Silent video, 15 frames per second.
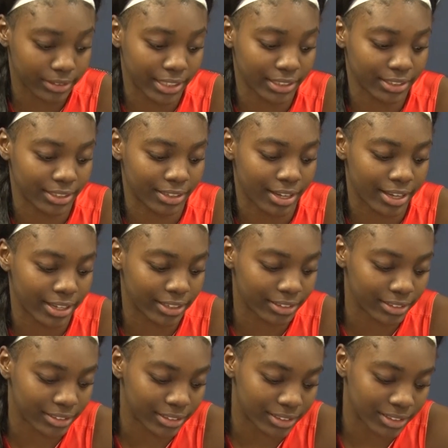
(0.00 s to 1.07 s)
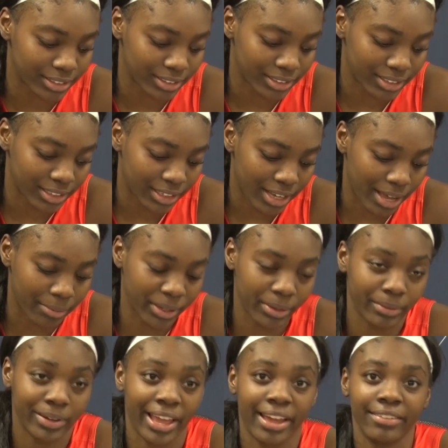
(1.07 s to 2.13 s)
3, 4. That's a lot. I
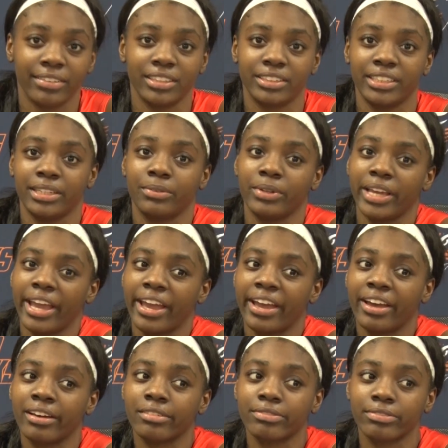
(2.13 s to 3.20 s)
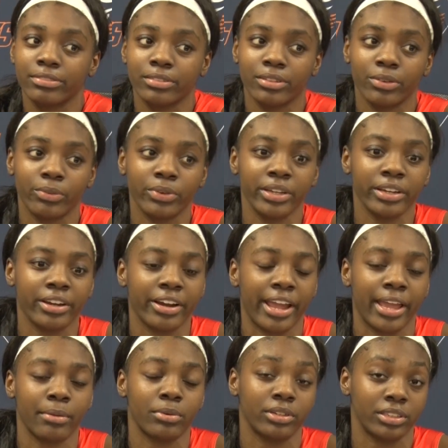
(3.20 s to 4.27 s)
mean, having the team we have, we are
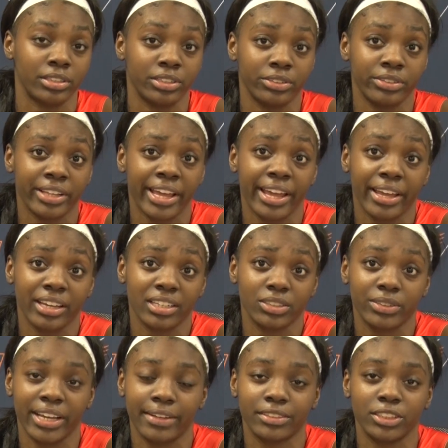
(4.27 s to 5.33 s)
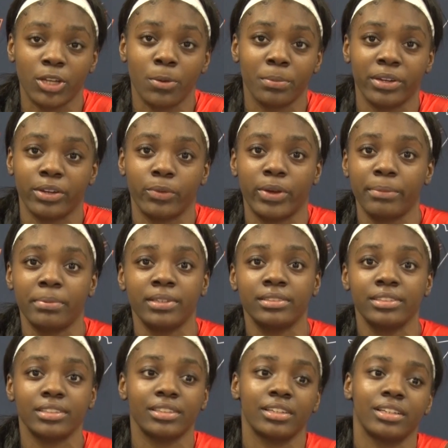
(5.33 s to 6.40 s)
able to do that because we have so many
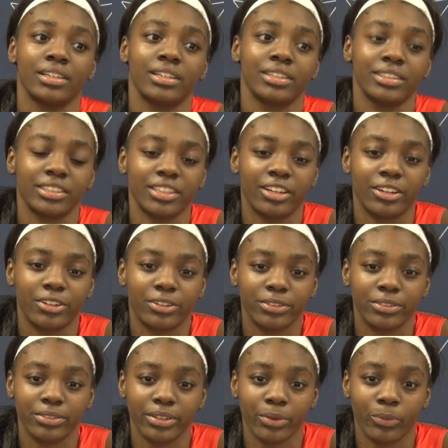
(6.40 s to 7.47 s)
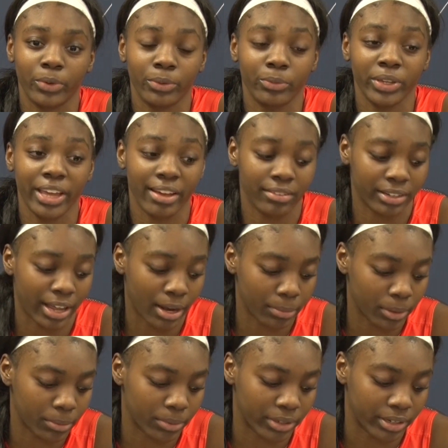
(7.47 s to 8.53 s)
weapons. So when we have a lot of
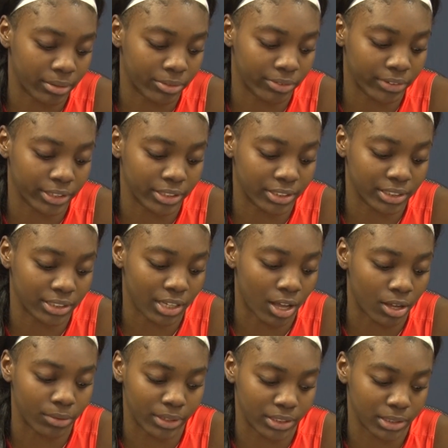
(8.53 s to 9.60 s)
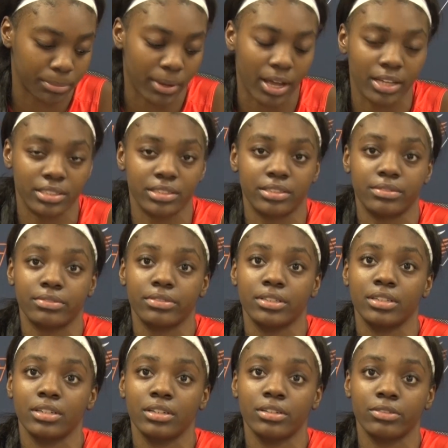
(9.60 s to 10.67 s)
people in double figures, it's always a positive
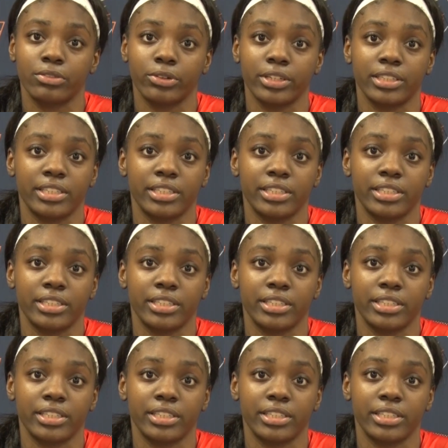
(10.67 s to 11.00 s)
for